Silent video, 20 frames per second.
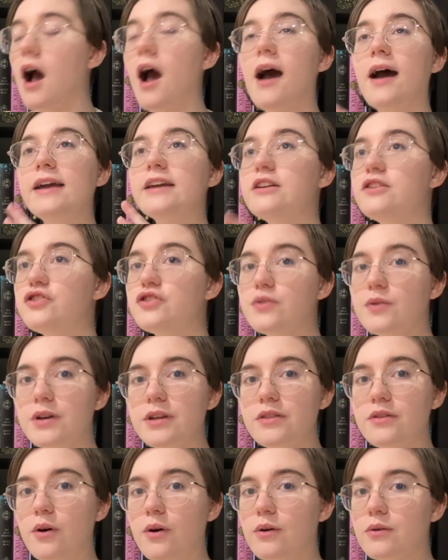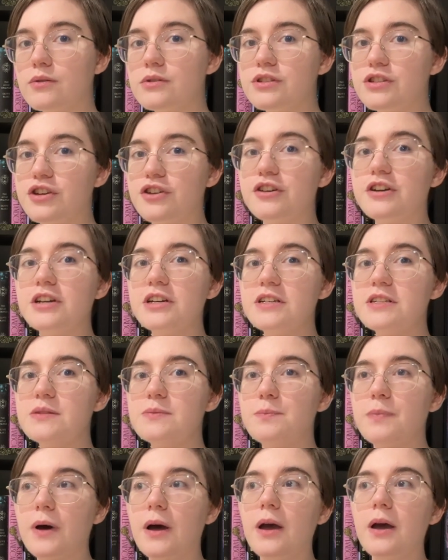I enjoyed the whole series,
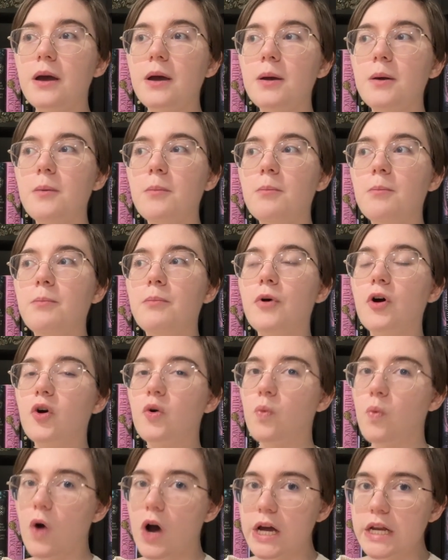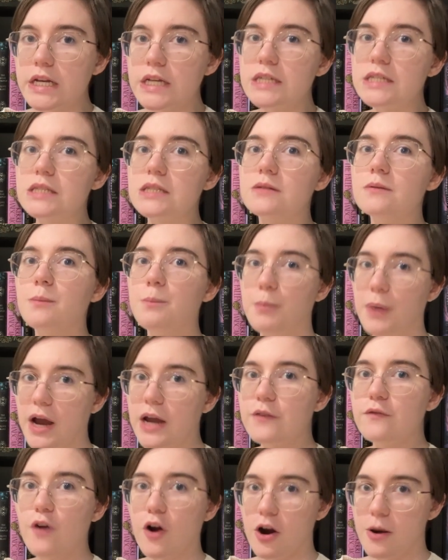but book 1 is by
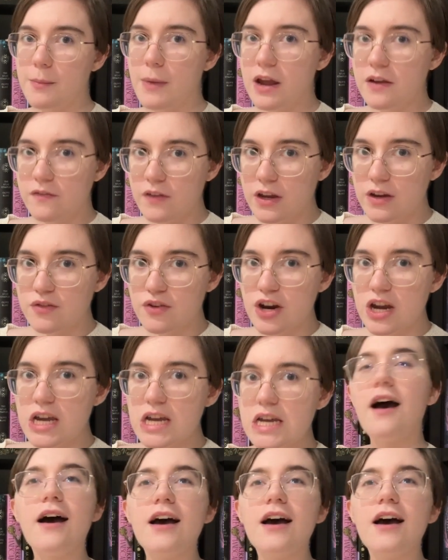far my favorite.